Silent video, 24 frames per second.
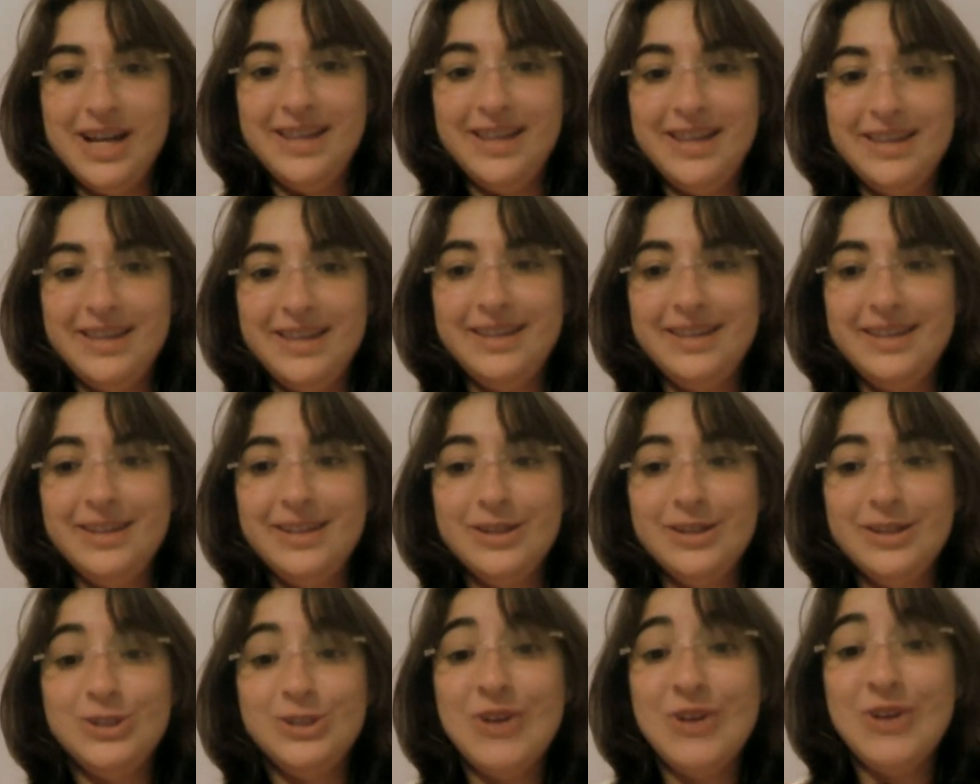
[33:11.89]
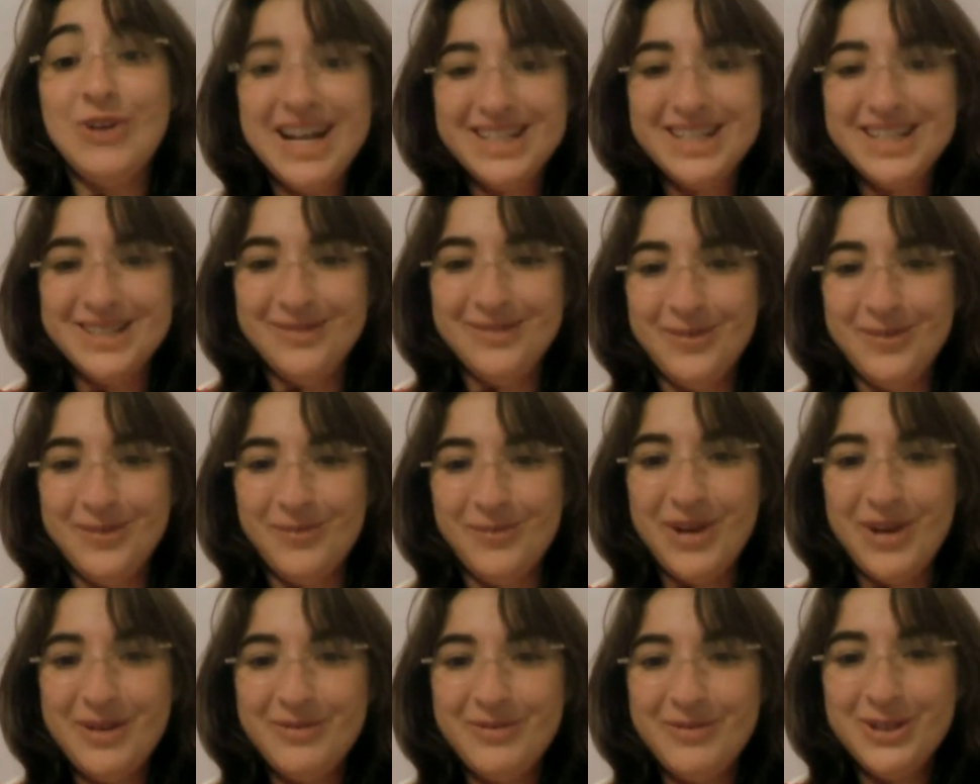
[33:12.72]
and then they're distracted from
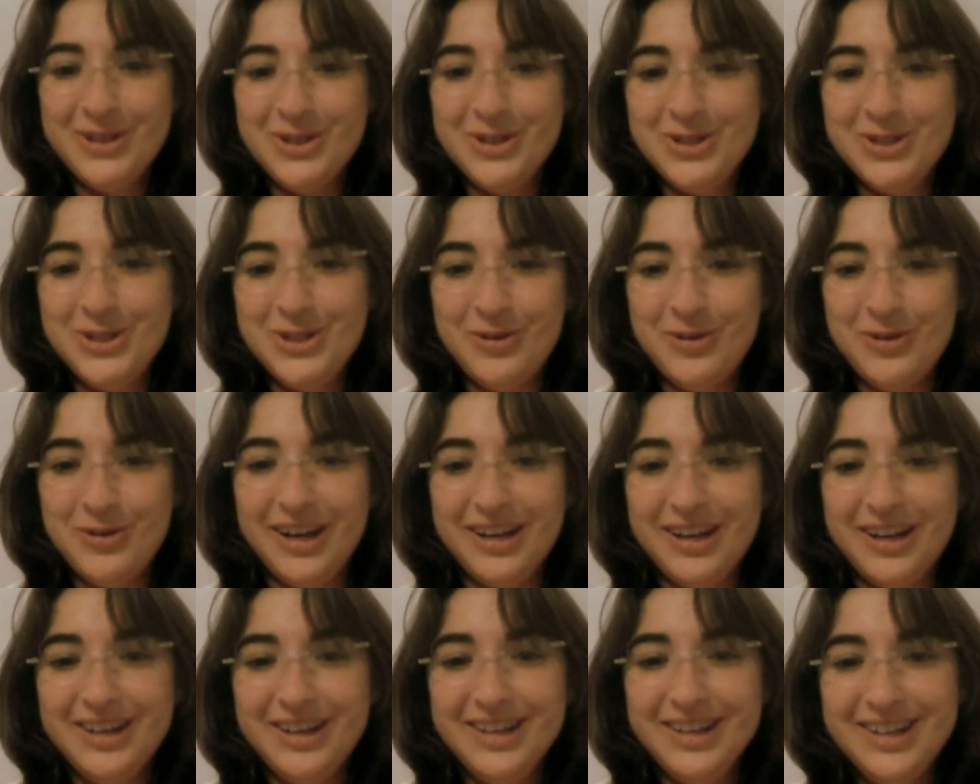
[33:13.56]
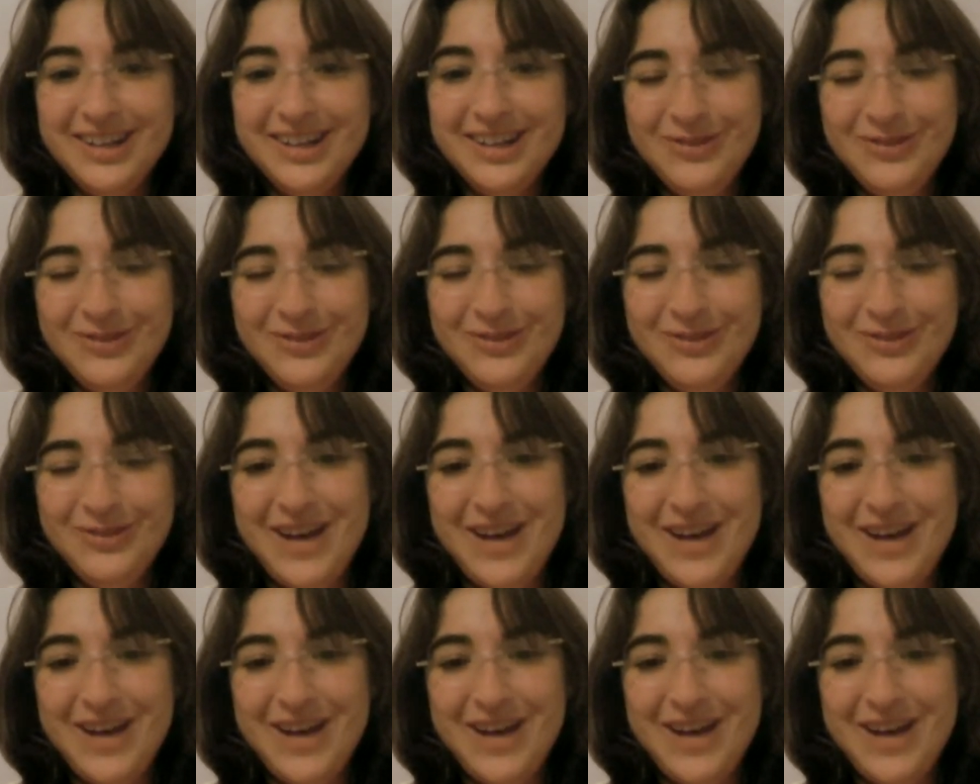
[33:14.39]
whatever they're doing. Now,